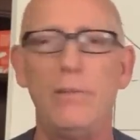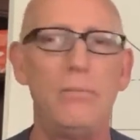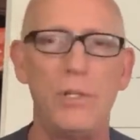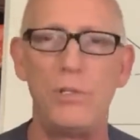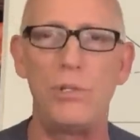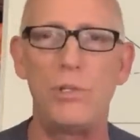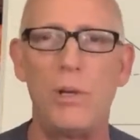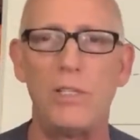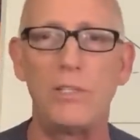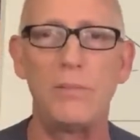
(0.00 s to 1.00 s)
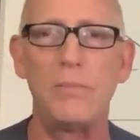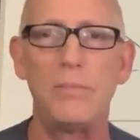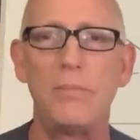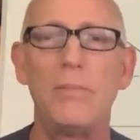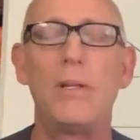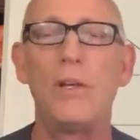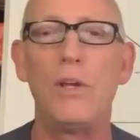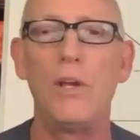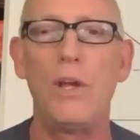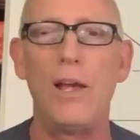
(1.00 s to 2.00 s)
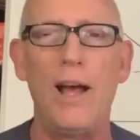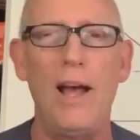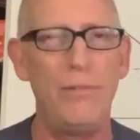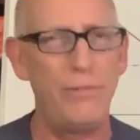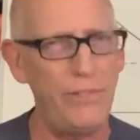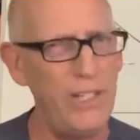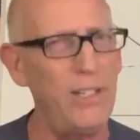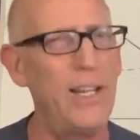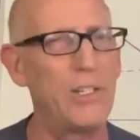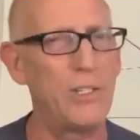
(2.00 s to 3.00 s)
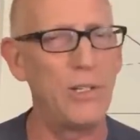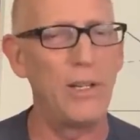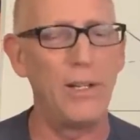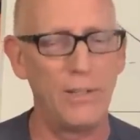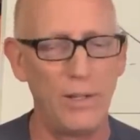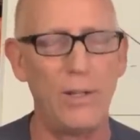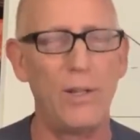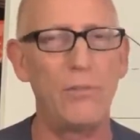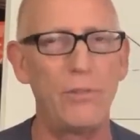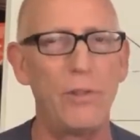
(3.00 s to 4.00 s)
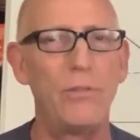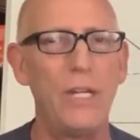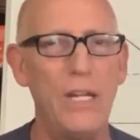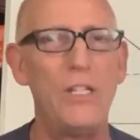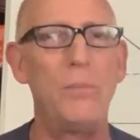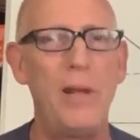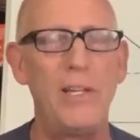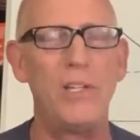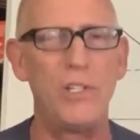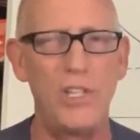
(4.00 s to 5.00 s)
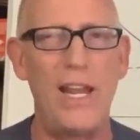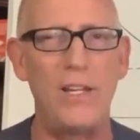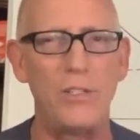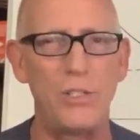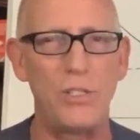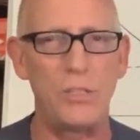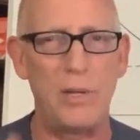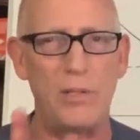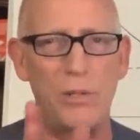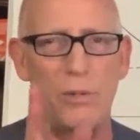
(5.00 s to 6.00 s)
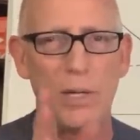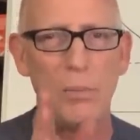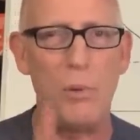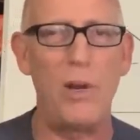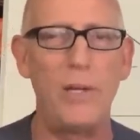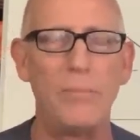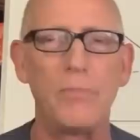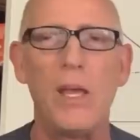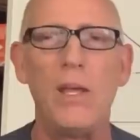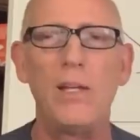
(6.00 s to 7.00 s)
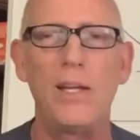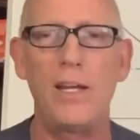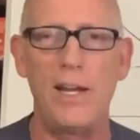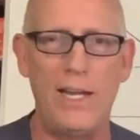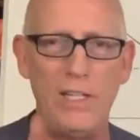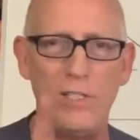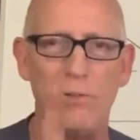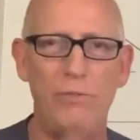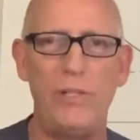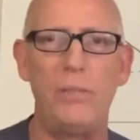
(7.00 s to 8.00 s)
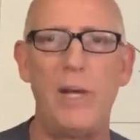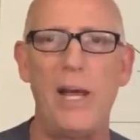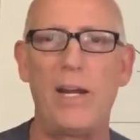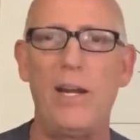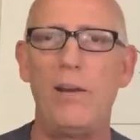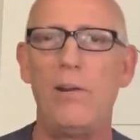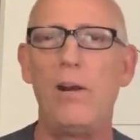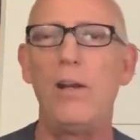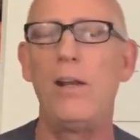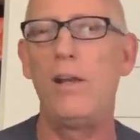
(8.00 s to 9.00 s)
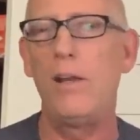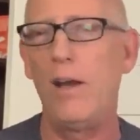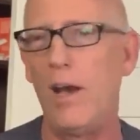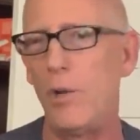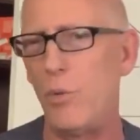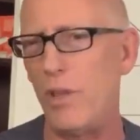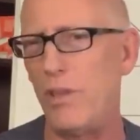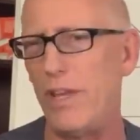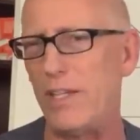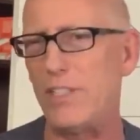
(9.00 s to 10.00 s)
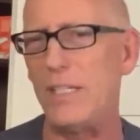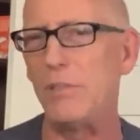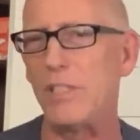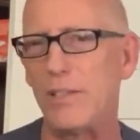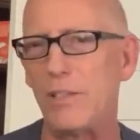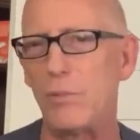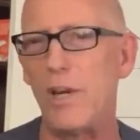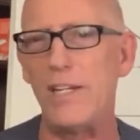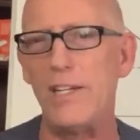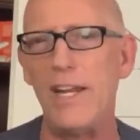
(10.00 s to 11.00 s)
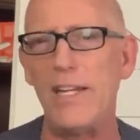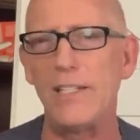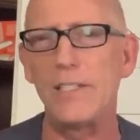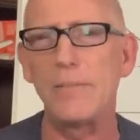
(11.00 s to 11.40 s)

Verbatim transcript: It's your choice. I feel like uh, uh, Independence Day is just about the right point. Can I get some feedback here on whether that seems like the right date?